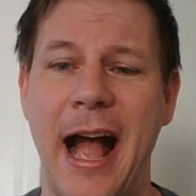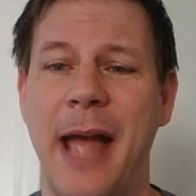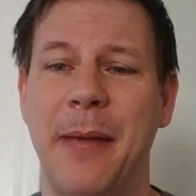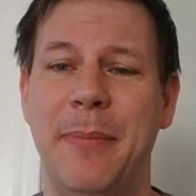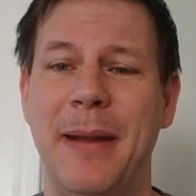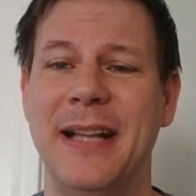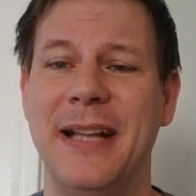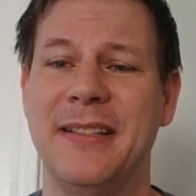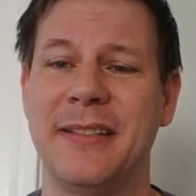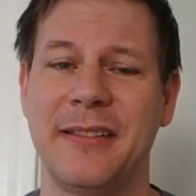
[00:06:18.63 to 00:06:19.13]

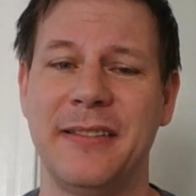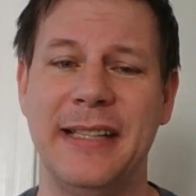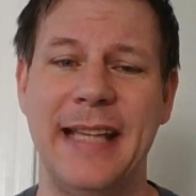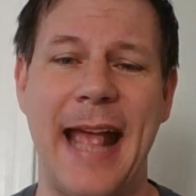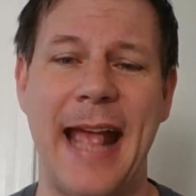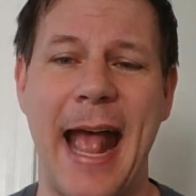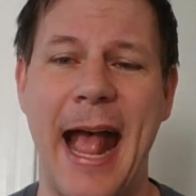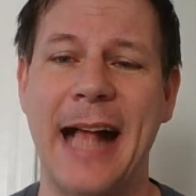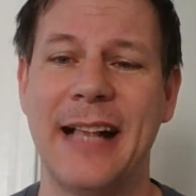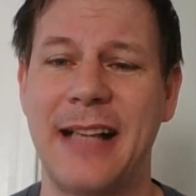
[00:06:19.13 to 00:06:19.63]

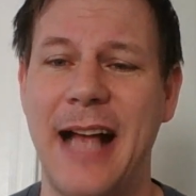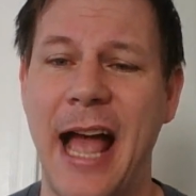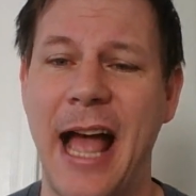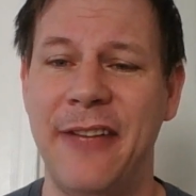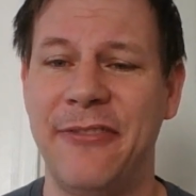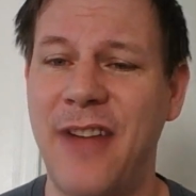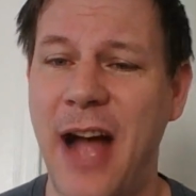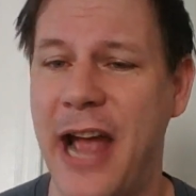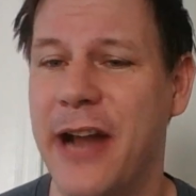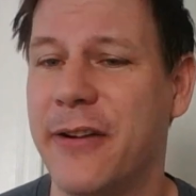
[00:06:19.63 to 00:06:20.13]
I
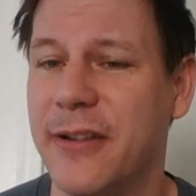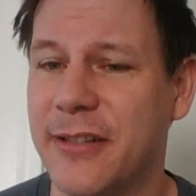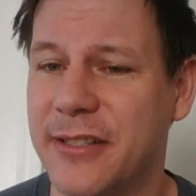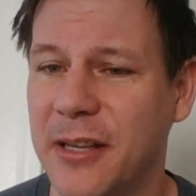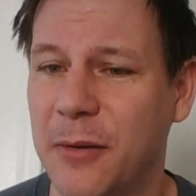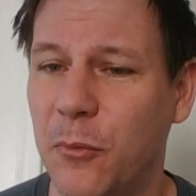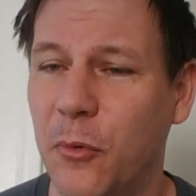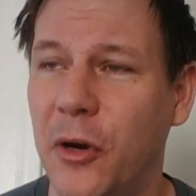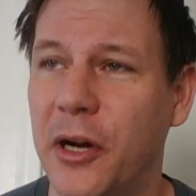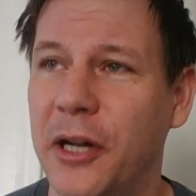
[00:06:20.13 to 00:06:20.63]
fired
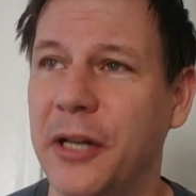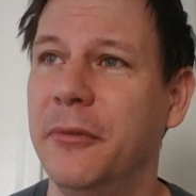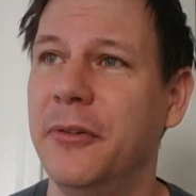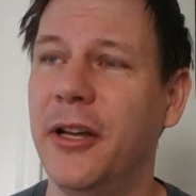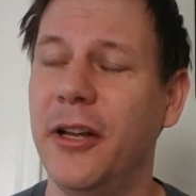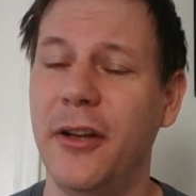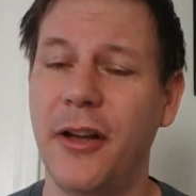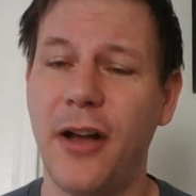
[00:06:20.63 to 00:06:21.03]
someone